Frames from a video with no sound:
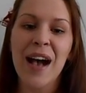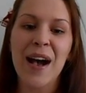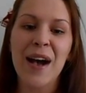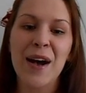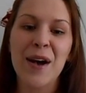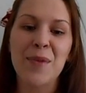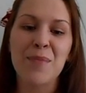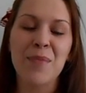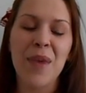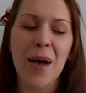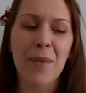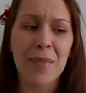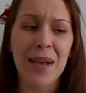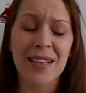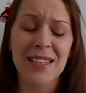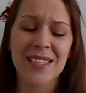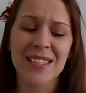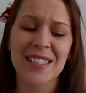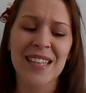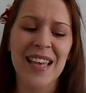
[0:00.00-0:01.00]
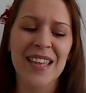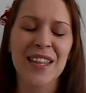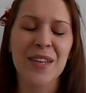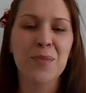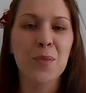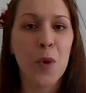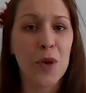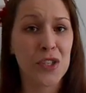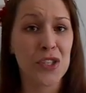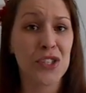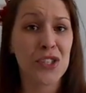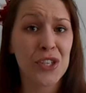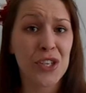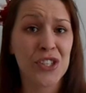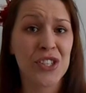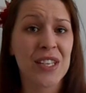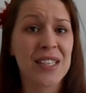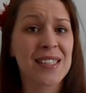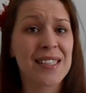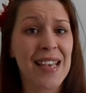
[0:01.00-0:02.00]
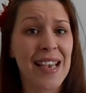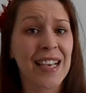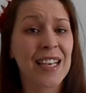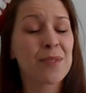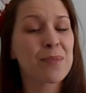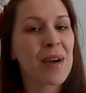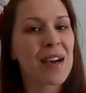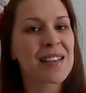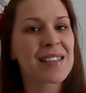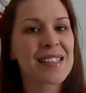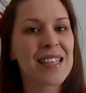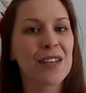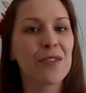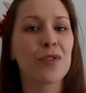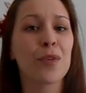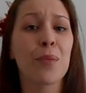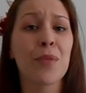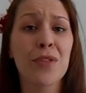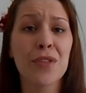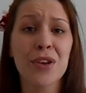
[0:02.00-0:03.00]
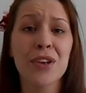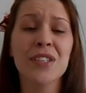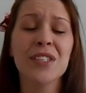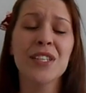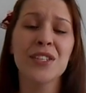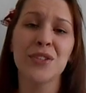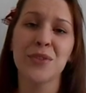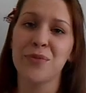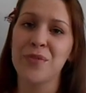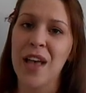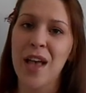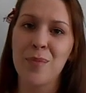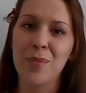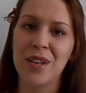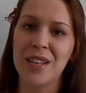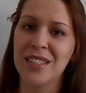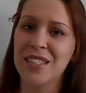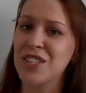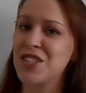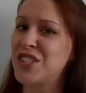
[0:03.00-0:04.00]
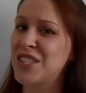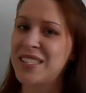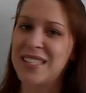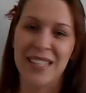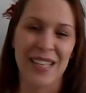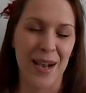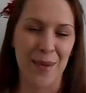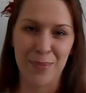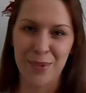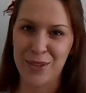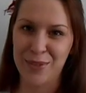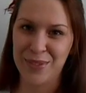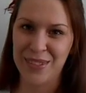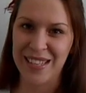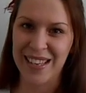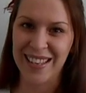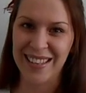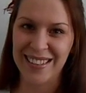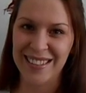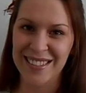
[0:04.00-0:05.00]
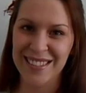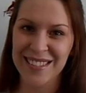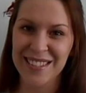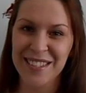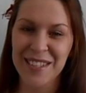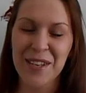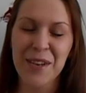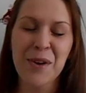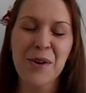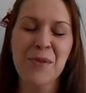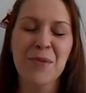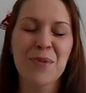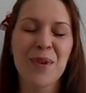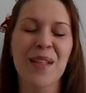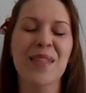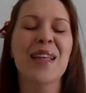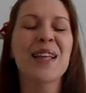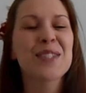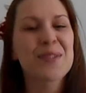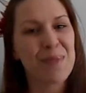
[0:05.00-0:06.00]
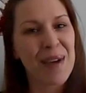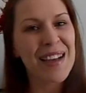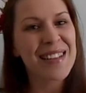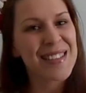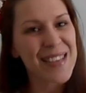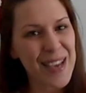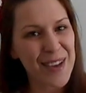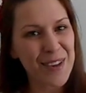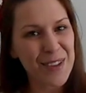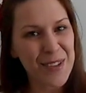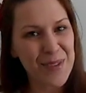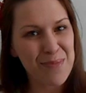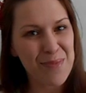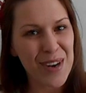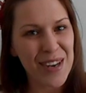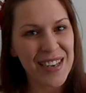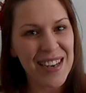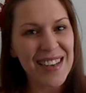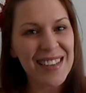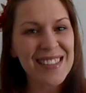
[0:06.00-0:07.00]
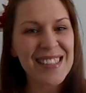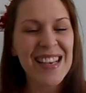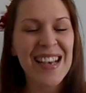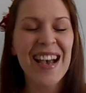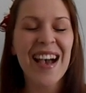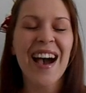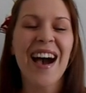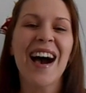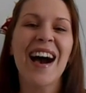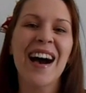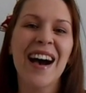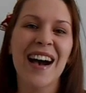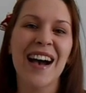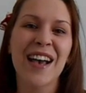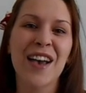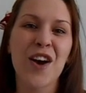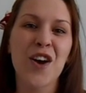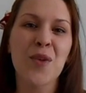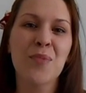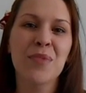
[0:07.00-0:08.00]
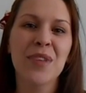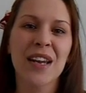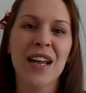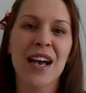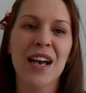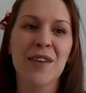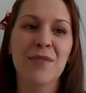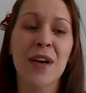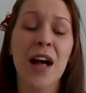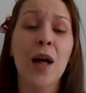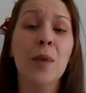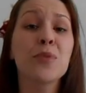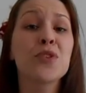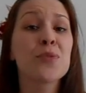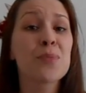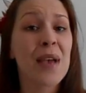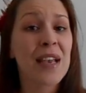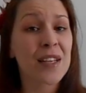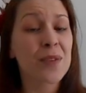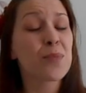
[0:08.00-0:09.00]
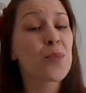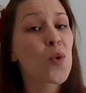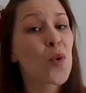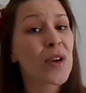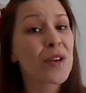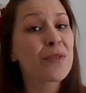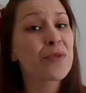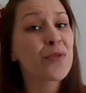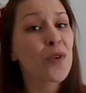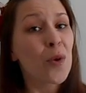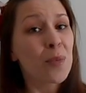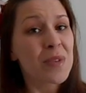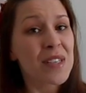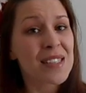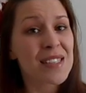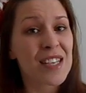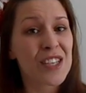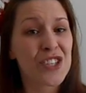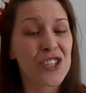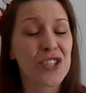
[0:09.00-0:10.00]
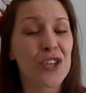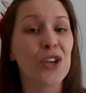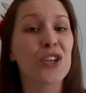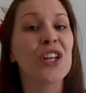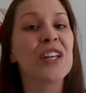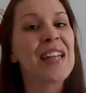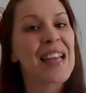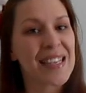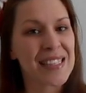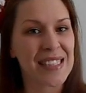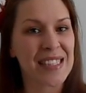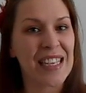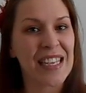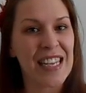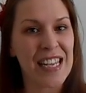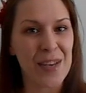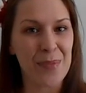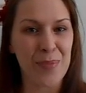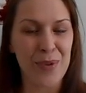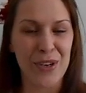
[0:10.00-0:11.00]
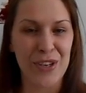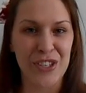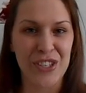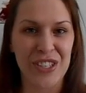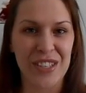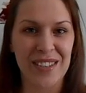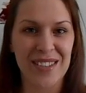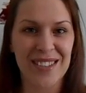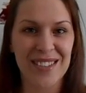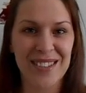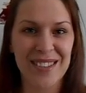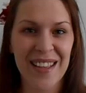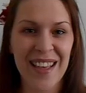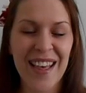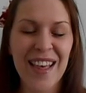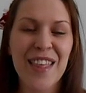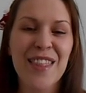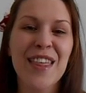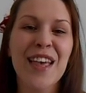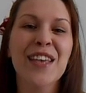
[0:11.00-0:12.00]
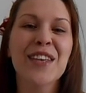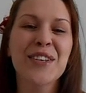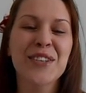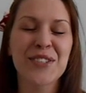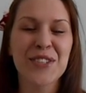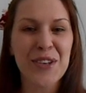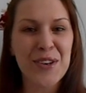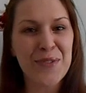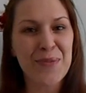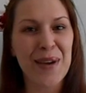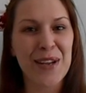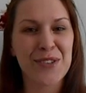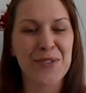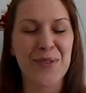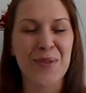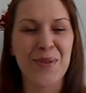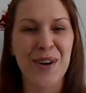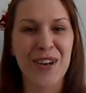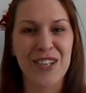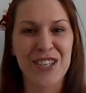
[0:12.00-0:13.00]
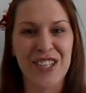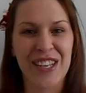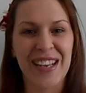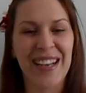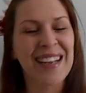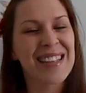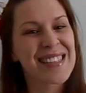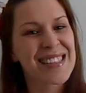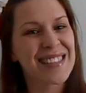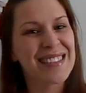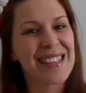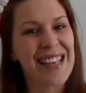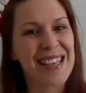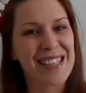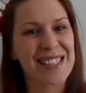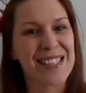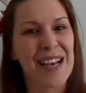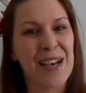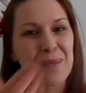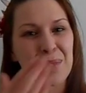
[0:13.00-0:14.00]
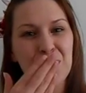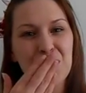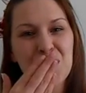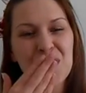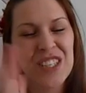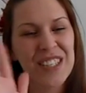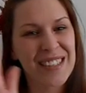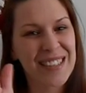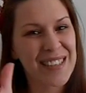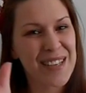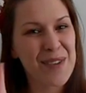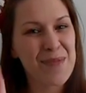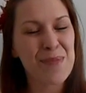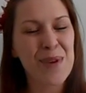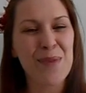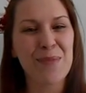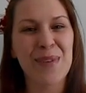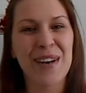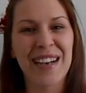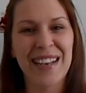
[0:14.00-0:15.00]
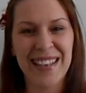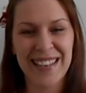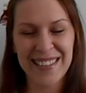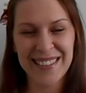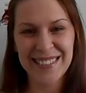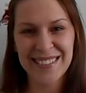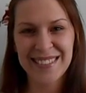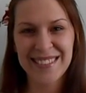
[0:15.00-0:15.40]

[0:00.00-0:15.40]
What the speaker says: I must say that Moisture Surge has taken my skin from thirsty to fabulous in just a couple of seconds. Well, that's my take on the product. I hope that I've helped you make a more informed decision on your next Clinique purchase. Thank you so much for watching. Until next time, bye bye.